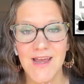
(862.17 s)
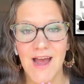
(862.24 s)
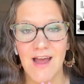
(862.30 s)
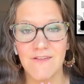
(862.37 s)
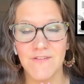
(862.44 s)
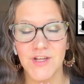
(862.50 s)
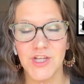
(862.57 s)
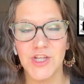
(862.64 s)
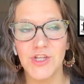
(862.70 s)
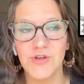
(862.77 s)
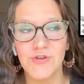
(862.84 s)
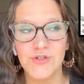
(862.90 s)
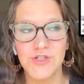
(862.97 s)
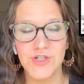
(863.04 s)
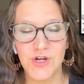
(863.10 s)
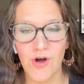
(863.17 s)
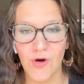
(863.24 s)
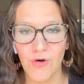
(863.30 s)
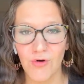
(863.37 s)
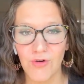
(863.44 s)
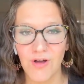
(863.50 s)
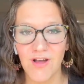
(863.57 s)
I have a huge
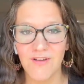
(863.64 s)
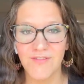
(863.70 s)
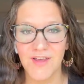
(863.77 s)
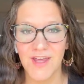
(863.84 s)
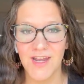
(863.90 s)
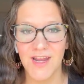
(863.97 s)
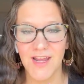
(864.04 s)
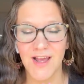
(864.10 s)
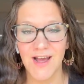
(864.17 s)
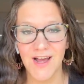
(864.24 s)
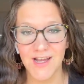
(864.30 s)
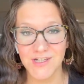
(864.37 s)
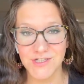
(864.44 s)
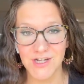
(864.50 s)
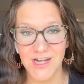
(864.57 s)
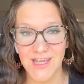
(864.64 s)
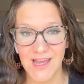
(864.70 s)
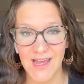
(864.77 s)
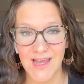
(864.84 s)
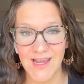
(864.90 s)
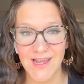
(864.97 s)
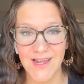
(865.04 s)
goal of hitting one hundred
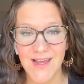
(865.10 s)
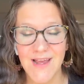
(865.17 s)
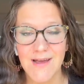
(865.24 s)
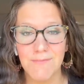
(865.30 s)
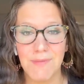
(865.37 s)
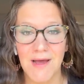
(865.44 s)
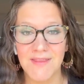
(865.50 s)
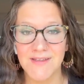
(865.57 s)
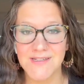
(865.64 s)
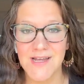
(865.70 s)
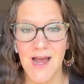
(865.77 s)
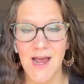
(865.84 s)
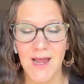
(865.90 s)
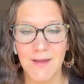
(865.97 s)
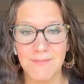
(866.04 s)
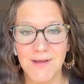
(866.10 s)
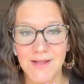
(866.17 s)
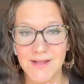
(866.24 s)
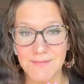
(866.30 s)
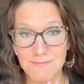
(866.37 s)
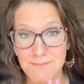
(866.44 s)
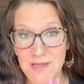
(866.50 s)
K by the time
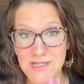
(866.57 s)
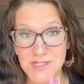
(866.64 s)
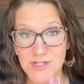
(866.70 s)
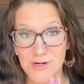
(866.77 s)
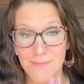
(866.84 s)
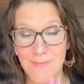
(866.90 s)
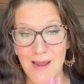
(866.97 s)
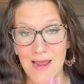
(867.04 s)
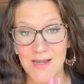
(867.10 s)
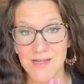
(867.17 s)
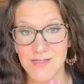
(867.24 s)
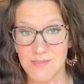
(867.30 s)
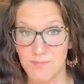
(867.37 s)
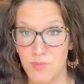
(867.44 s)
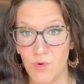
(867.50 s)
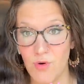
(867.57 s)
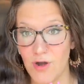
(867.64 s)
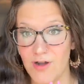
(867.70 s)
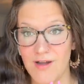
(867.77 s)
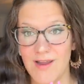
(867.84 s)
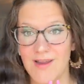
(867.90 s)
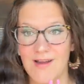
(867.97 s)
Mister Man is
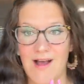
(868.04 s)
born in